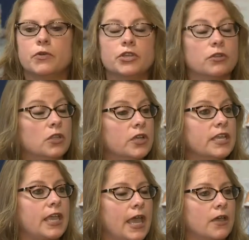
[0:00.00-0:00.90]
When you're
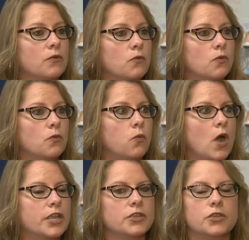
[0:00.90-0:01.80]
looking at
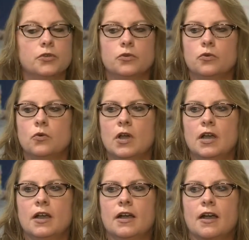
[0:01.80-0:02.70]
what you
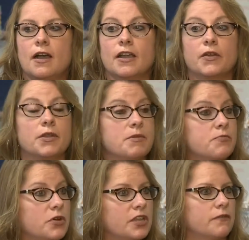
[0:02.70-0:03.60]
are going to be
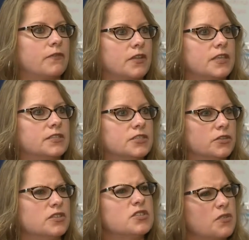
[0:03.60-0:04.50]
putting in front of these
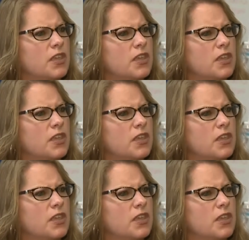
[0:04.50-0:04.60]
students, you